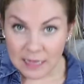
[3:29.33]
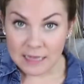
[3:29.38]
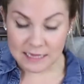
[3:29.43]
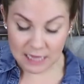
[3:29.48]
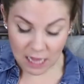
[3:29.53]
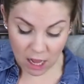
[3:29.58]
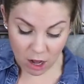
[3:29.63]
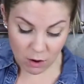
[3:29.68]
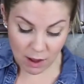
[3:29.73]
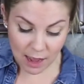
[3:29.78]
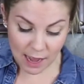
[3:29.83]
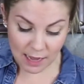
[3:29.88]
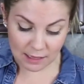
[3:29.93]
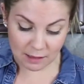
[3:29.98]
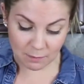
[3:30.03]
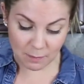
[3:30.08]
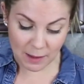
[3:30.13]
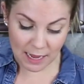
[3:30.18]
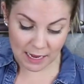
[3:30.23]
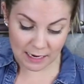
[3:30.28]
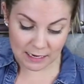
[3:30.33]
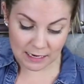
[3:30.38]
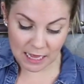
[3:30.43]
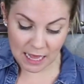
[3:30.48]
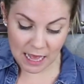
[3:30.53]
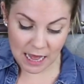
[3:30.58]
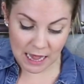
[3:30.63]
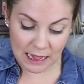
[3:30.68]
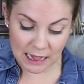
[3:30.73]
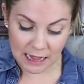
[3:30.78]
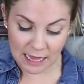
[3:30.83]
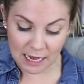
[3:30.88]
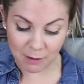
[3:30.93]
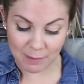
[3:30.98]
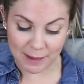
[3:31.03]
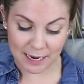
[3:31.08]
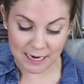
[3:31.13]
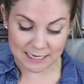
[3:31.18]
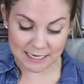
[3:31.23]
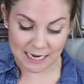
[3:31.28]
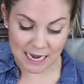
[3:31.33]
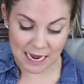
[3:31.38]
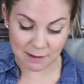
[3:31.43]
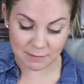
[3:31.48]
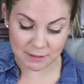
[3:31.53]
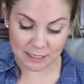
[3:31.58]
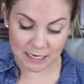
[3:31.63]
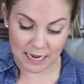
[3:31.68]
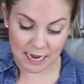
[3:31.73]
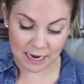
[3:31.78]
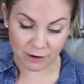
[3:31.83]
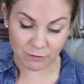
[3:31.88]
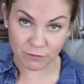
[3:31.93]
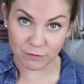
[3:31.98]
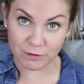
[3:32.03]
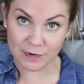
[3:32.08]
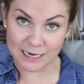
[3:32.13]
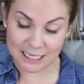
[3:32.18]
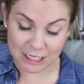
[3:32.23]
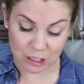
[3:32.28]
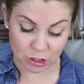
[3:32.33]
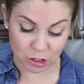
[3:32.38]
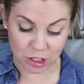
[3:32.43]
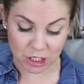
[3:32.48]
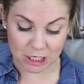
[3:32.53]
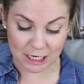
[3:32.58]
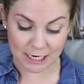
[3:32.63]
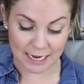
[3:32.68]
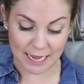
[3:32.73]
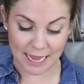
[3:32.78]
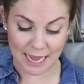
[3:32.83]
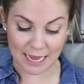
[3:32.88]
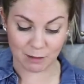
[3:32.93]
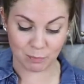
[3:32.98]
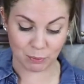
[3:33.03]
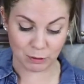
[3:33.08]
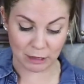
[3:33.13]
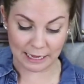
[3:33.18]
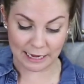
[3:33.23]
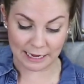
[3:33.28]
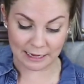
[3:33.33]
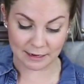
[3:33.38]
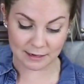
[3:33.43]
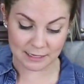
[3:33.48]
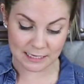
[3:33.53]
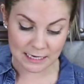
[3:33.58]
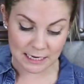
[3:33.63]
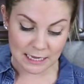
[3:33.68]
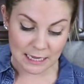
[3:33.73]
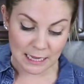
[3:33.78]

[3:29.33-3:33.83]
So I spent a little bit of time today researching eggplant